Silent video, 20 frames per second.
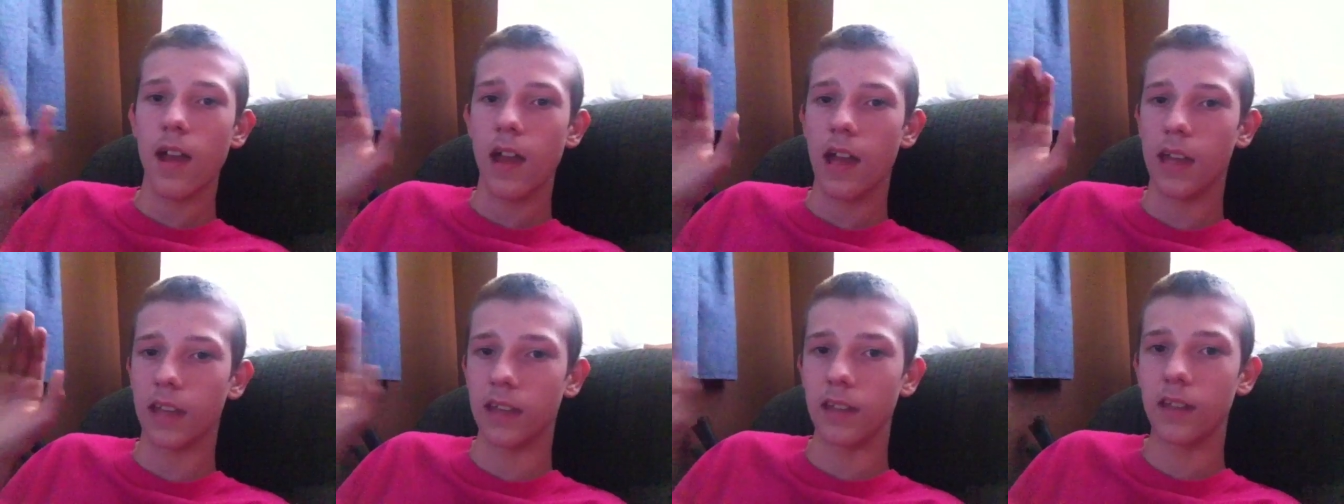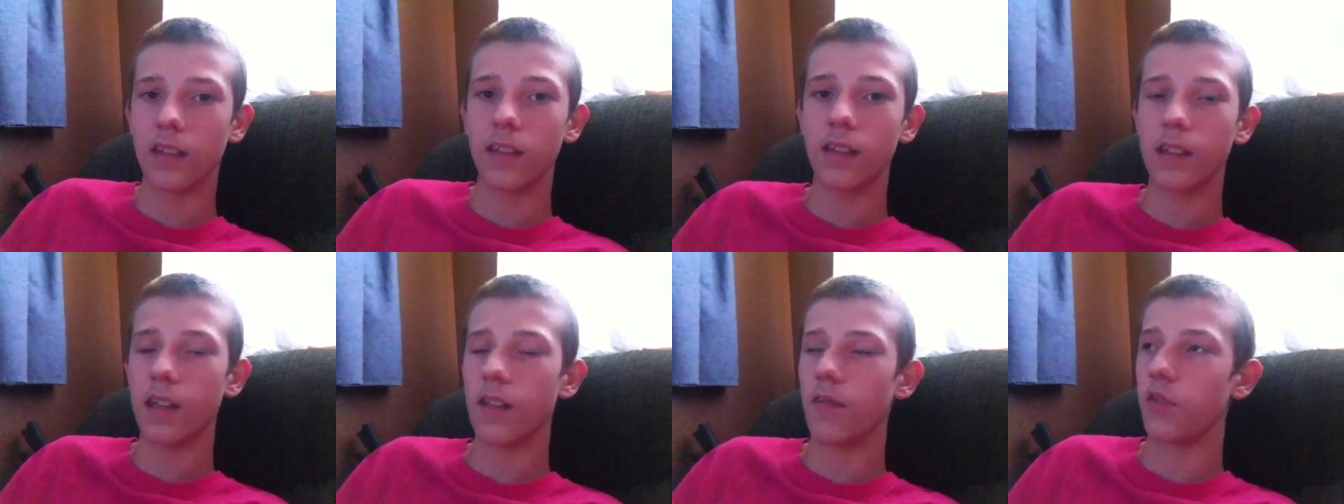And
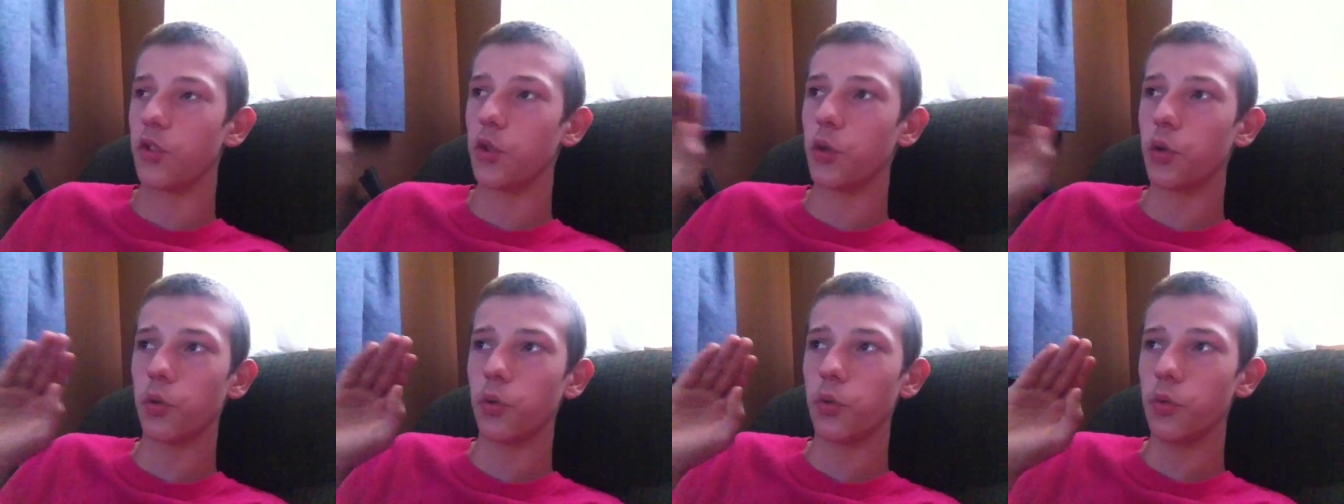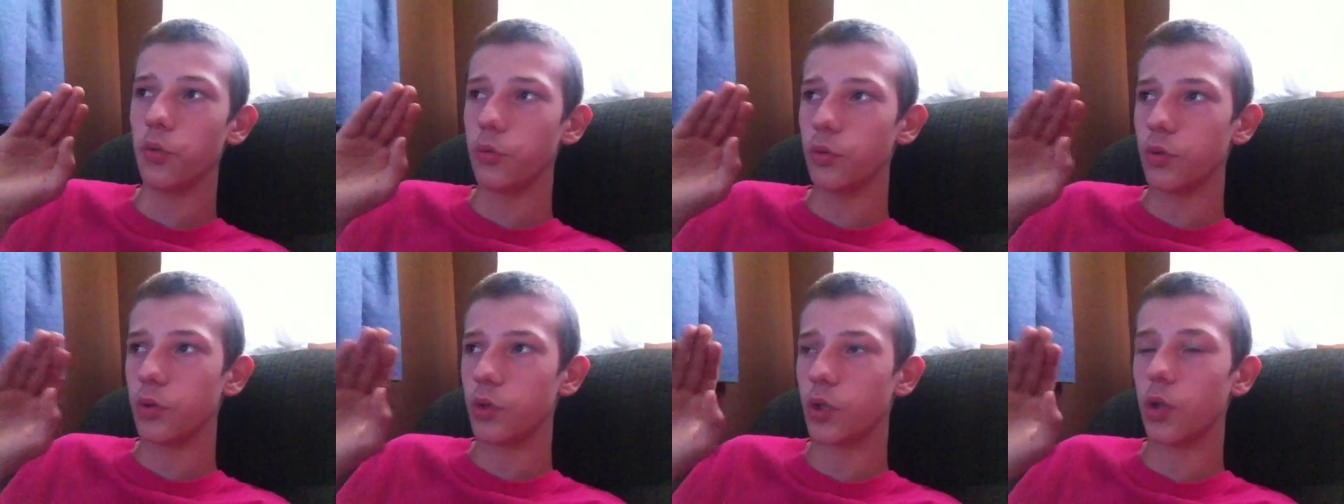if
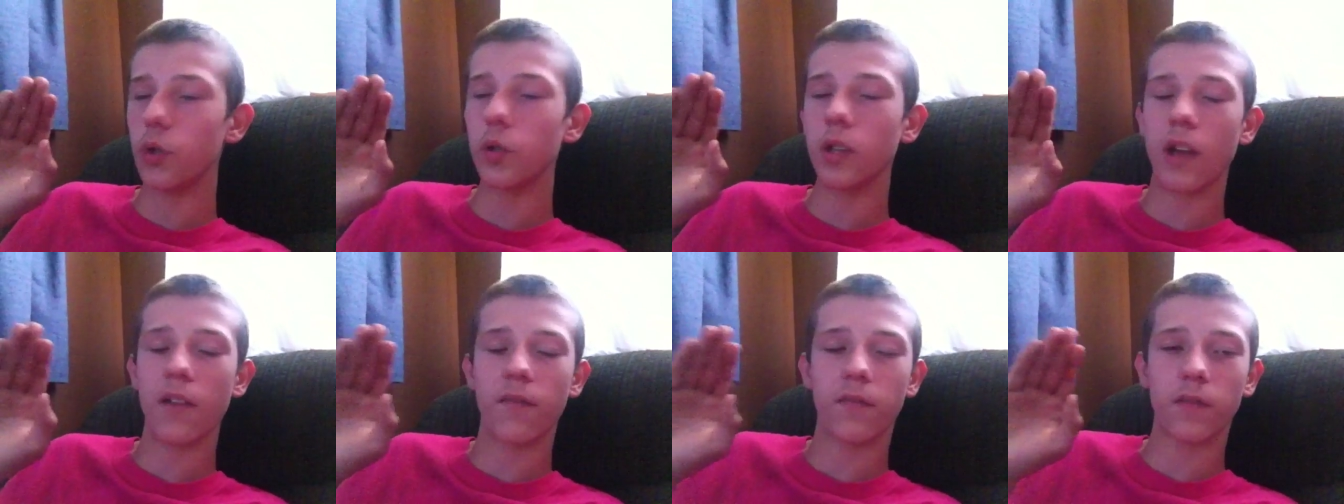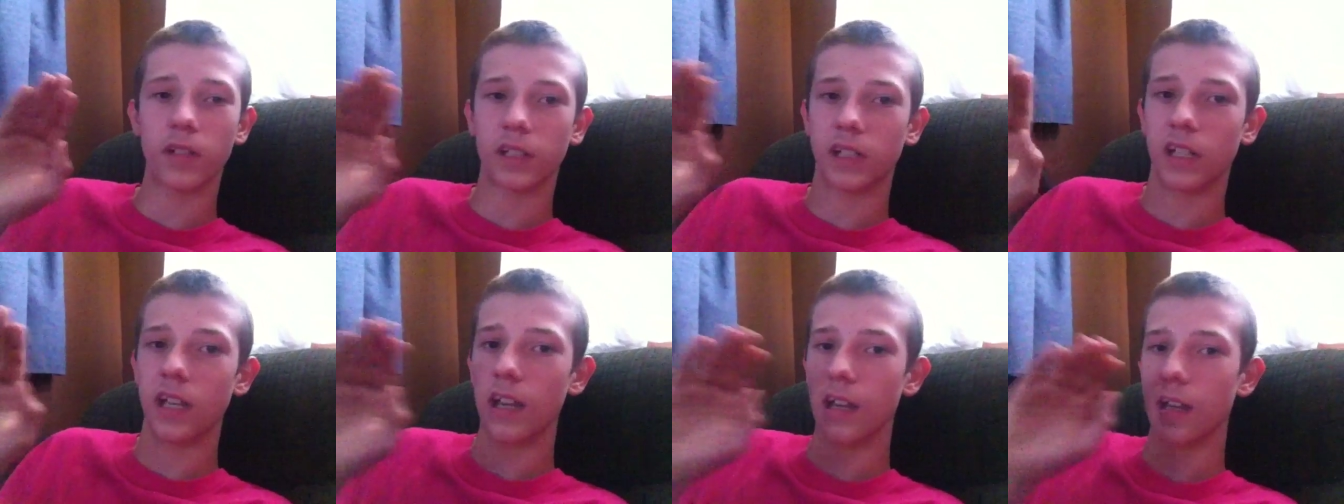you do that for a
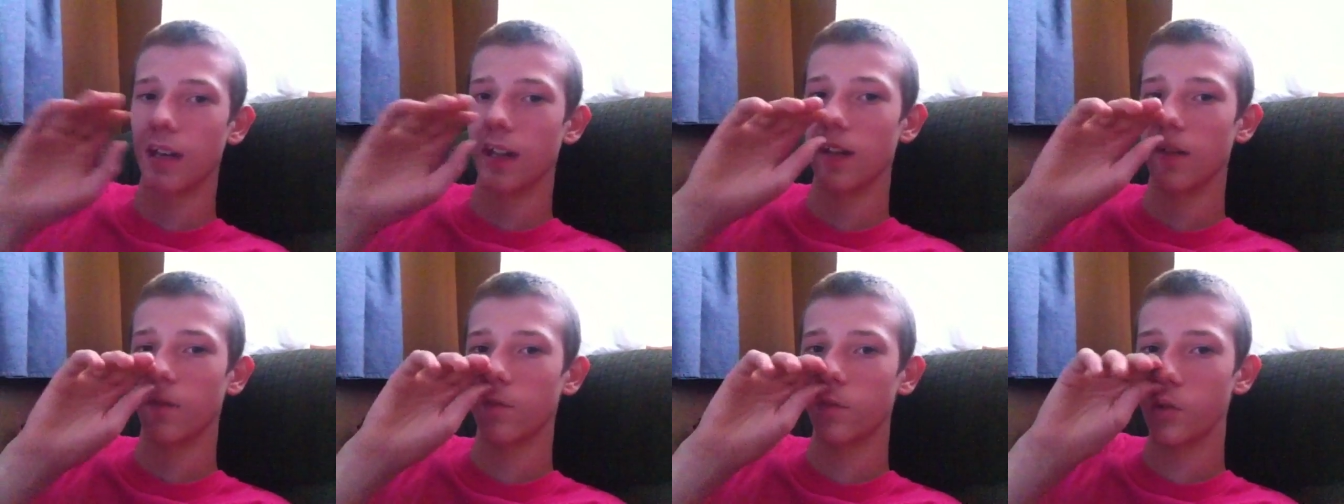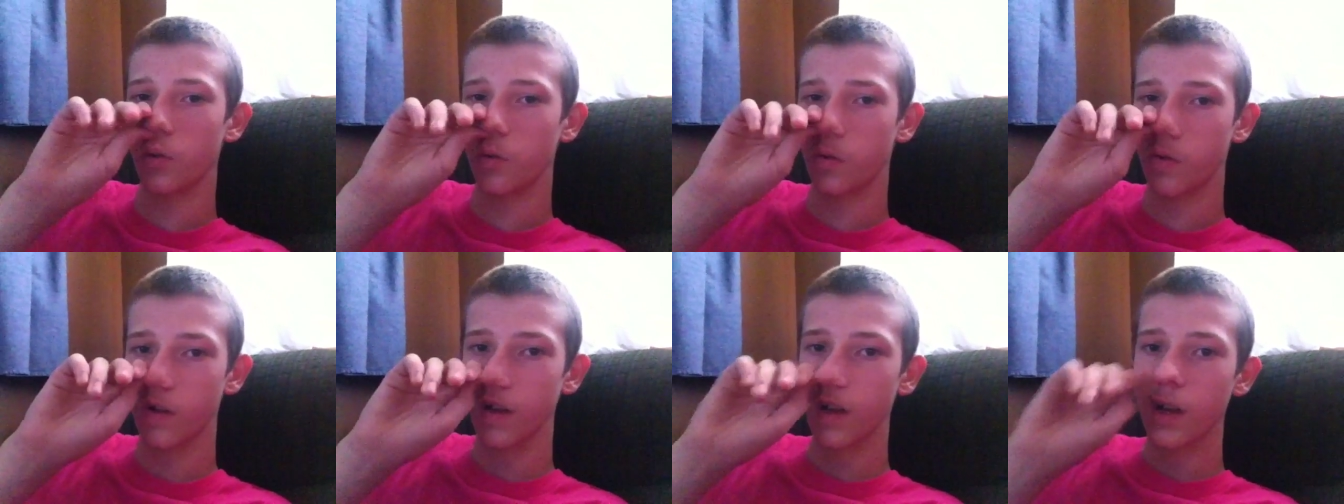kid, if
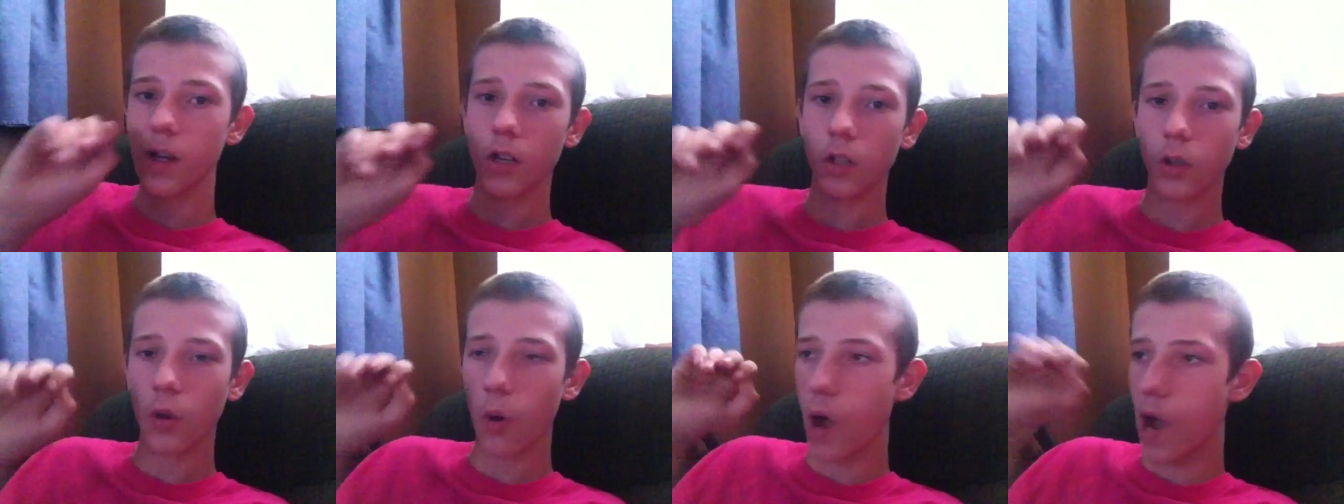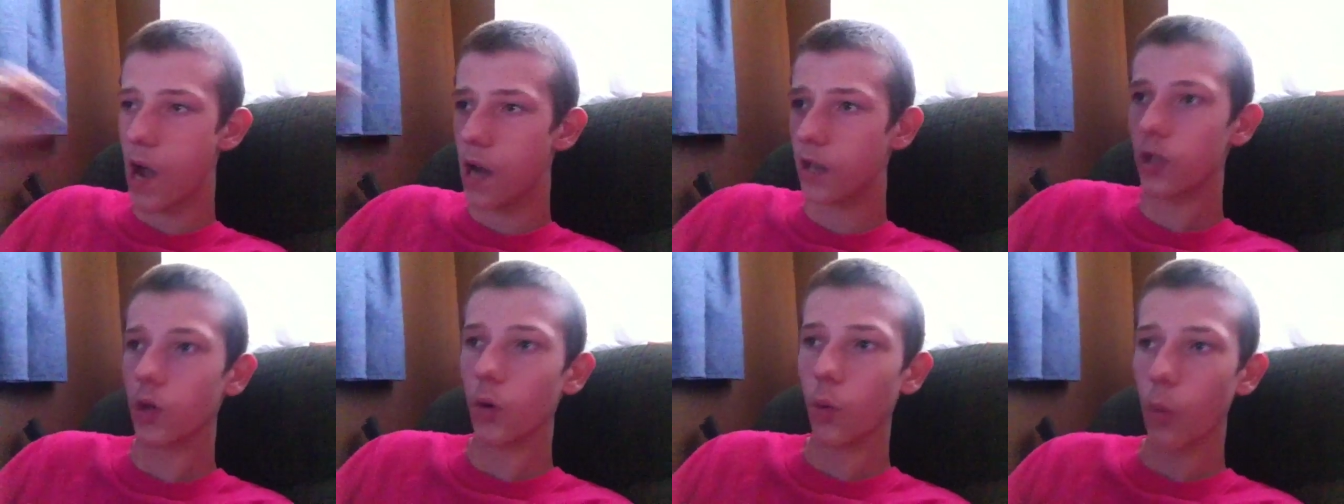you go
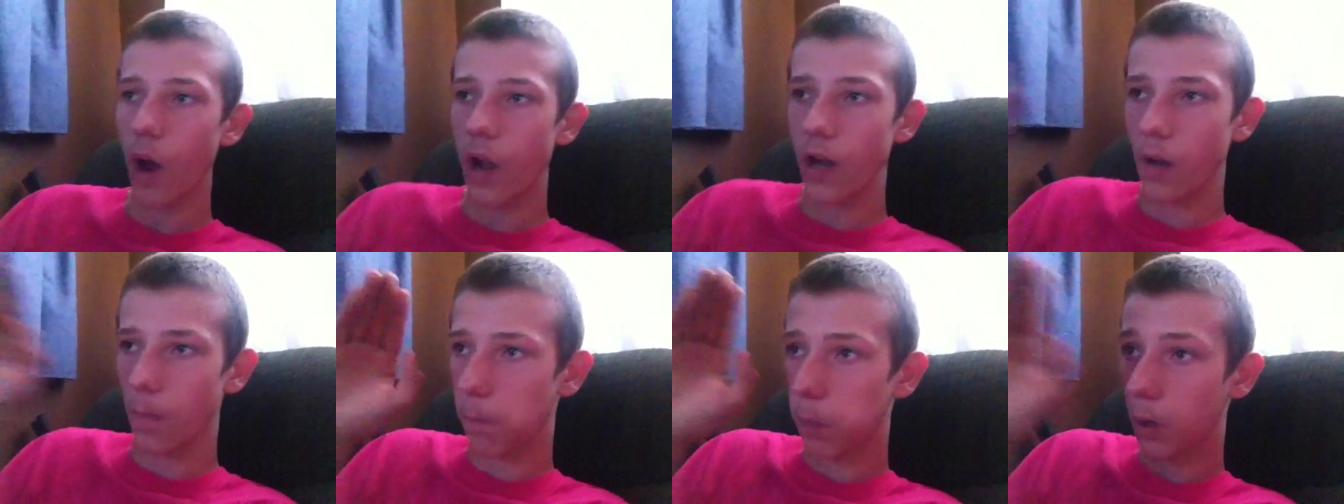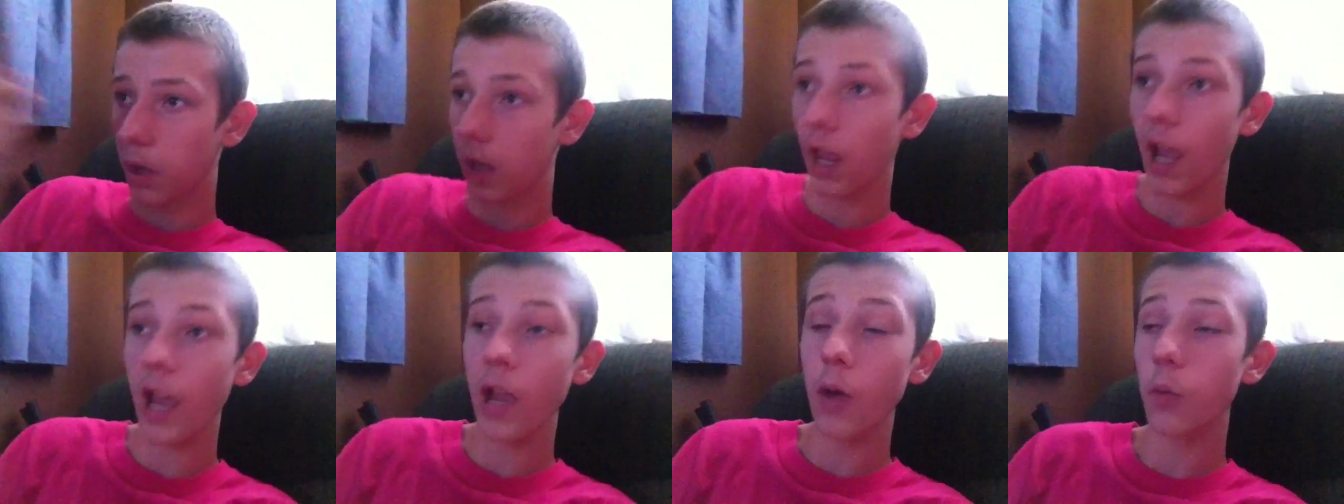out of your way to
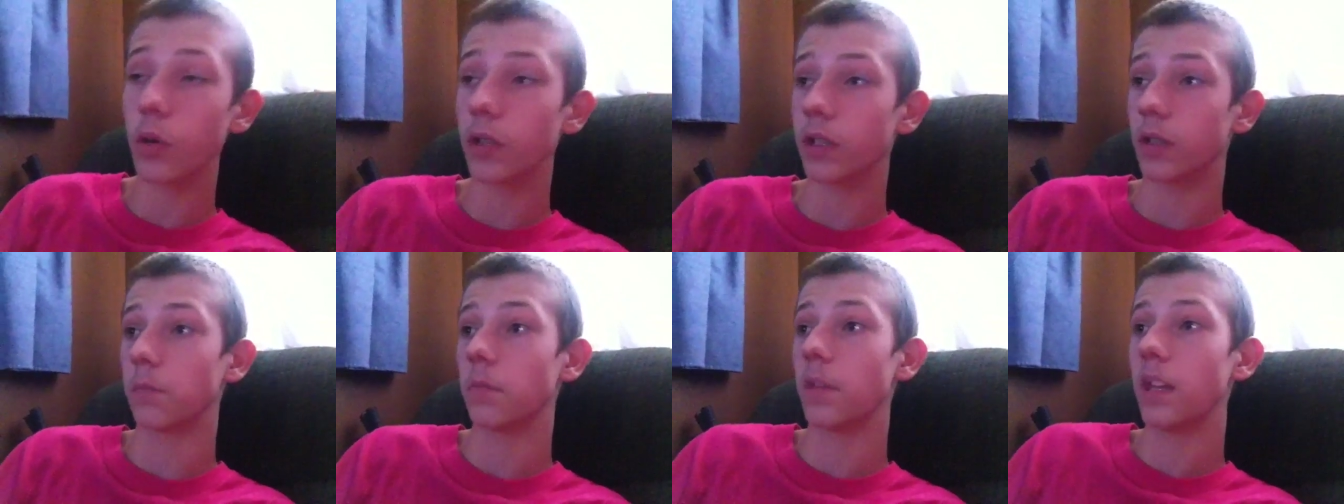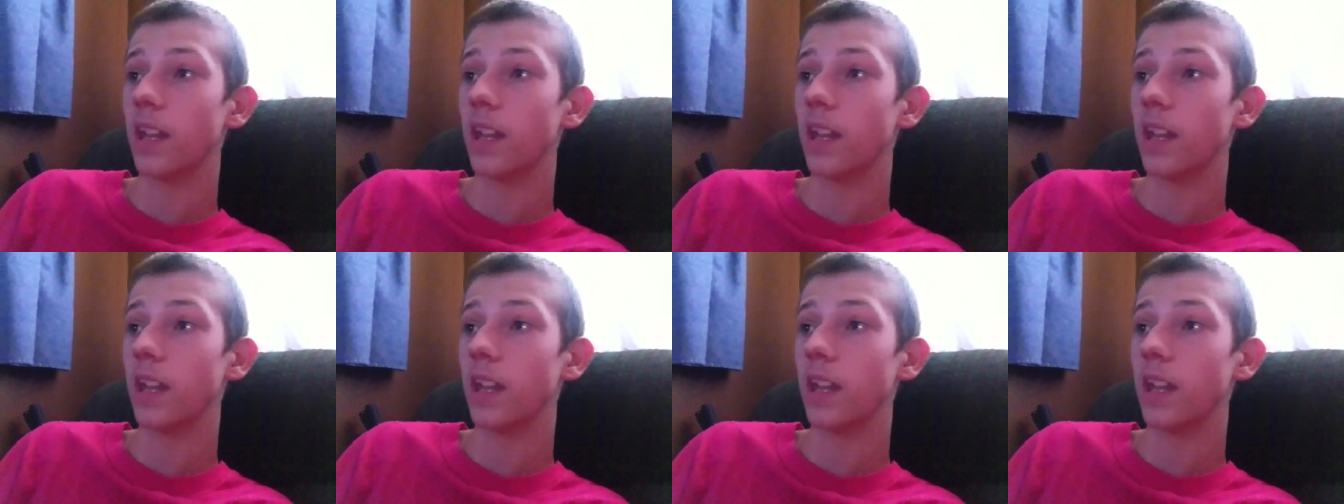play with them,